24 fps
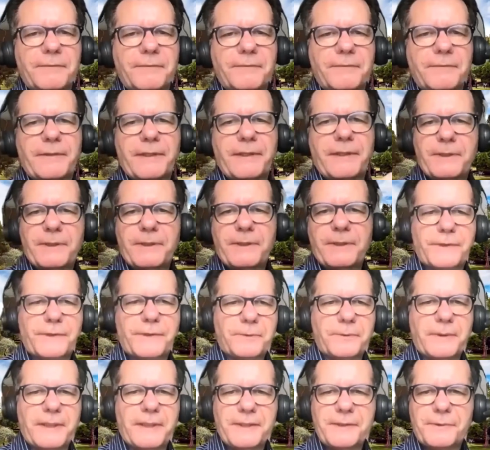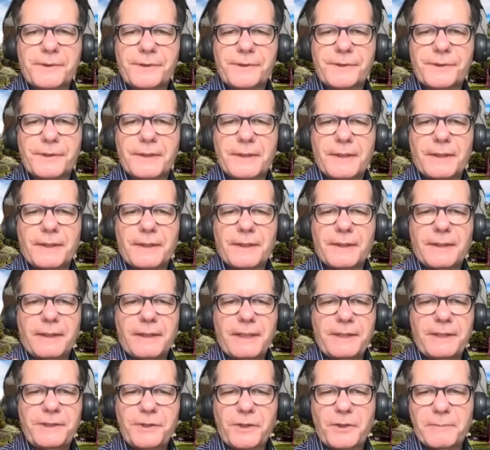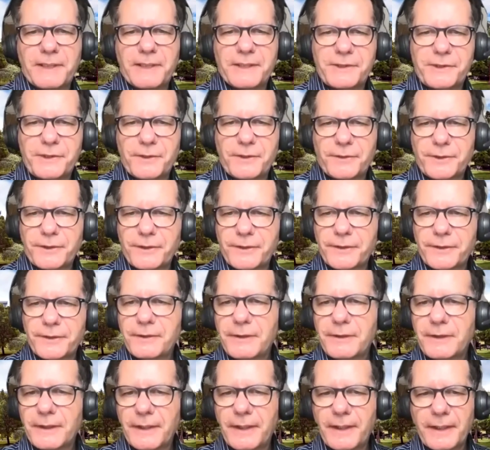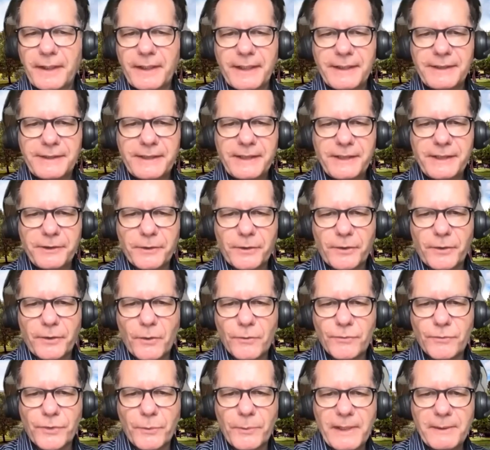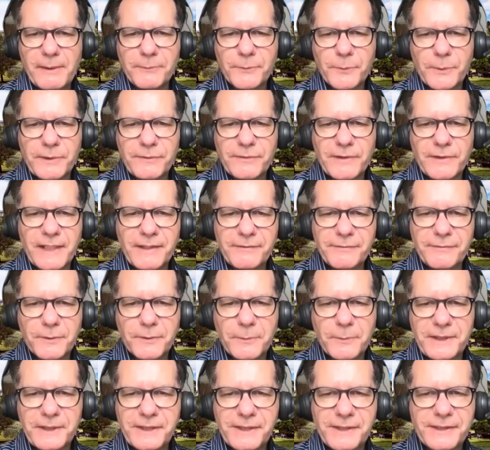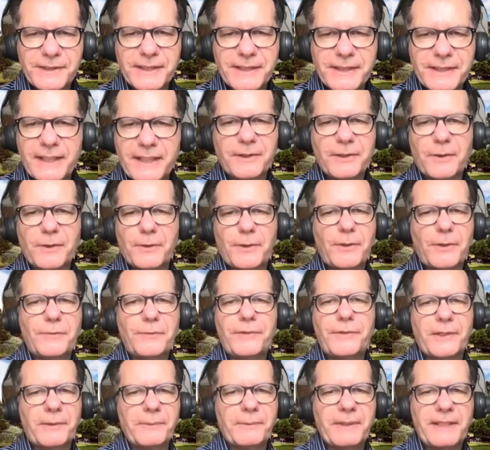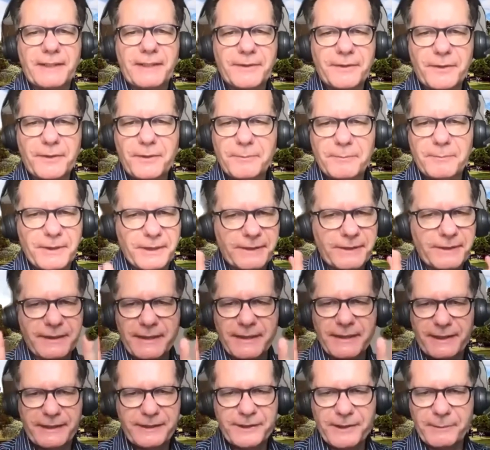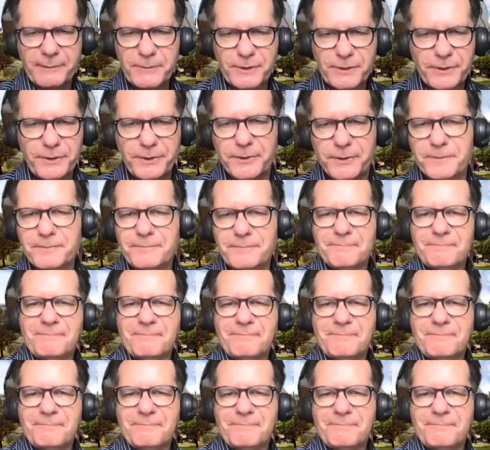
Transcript: very much for the 2 answers. Ijeoma, it's your turn. I see you're overwhelmed with 11 questions. I don't know how far we can go, but it's up to you.